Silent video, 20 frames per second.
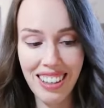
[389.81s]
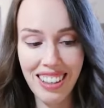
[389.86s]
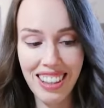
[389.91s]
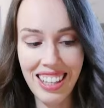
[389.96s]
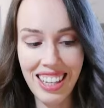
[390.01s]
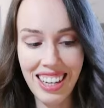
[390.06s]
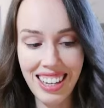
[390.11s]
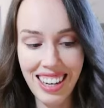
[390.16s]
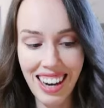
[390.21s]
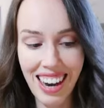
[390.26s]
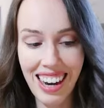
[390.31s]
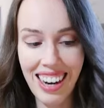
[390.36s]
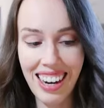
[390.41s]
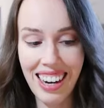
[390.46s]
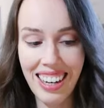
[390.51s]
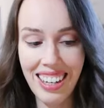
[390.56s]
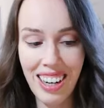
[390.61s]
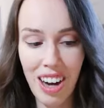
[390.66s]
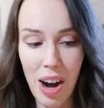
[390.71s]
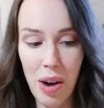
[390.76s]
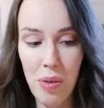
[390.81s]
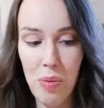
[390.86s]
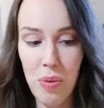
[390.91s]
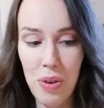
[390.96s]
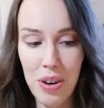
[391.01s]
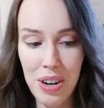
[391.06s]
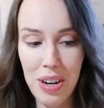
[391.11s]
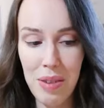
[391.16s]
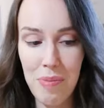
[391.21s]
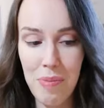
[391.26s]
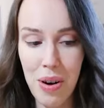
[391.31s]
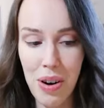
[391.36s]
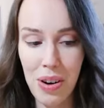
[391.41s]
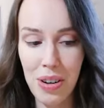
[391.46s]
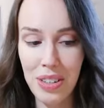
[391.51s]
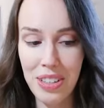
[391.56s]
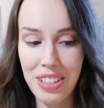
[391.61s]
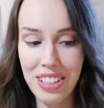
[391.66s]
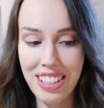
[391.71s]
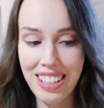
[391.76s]
the card I wanted
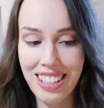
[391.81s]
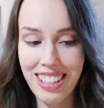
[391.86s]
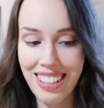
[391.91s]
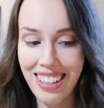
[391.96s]
most.